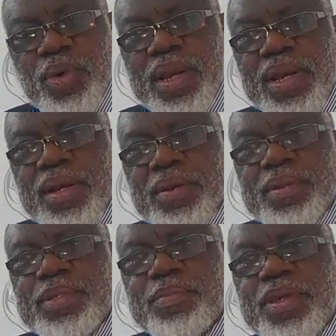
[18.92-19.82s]
Well,
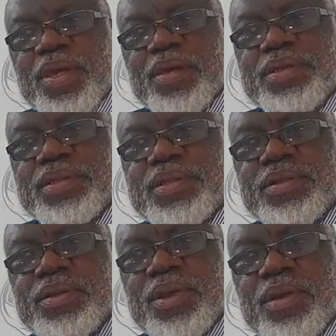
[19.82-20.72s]
it's because
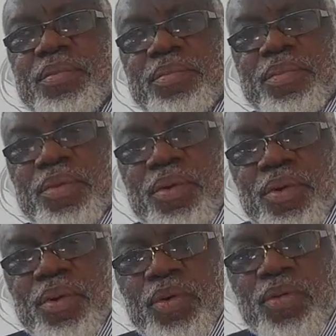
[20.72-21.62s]

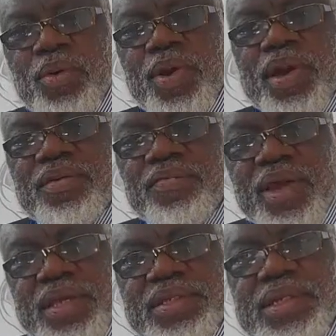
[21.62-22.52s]
we were
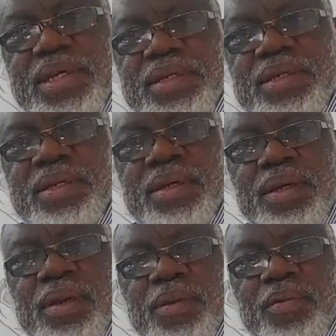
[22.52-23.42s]
invited
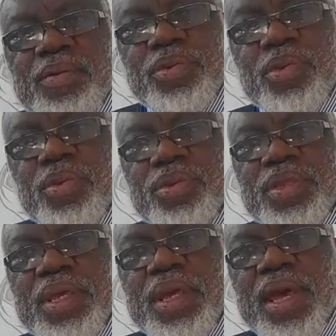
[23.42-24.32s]
through
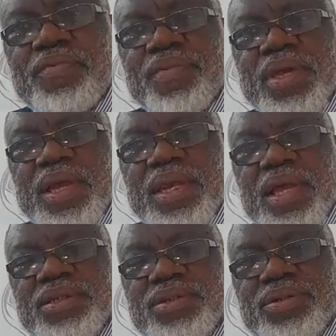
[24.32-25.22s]
the African
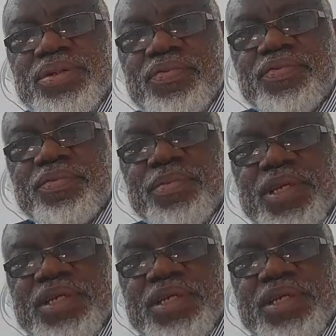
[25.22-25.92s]
Councils of